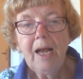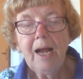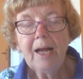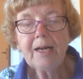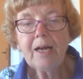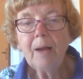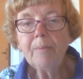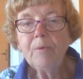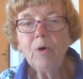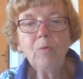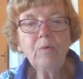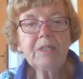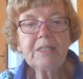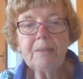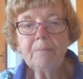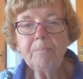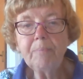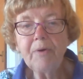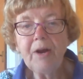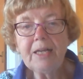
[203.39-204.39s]
and I'm
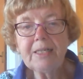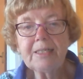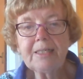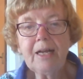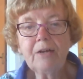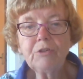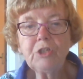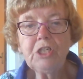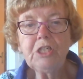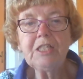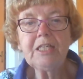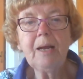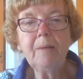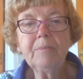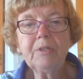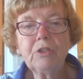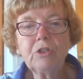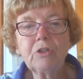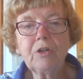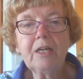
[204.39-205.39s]
always impressed how she
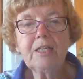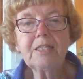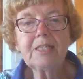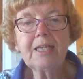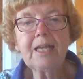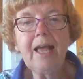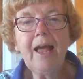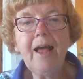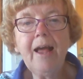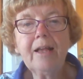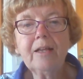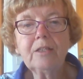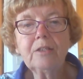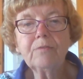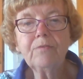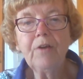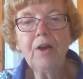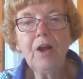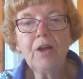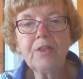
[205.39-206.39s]
demonstrates
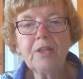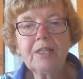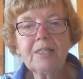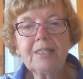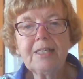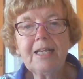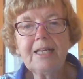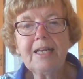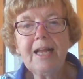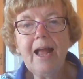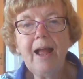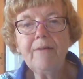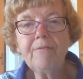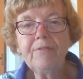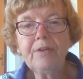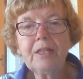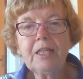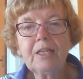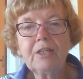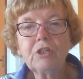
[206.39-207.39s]
cares for others in
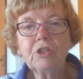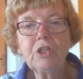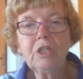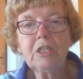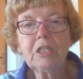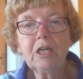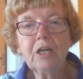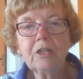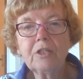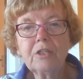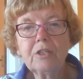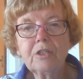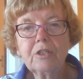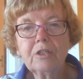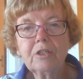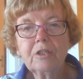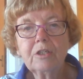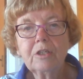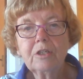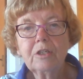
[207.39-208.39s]
everything she does.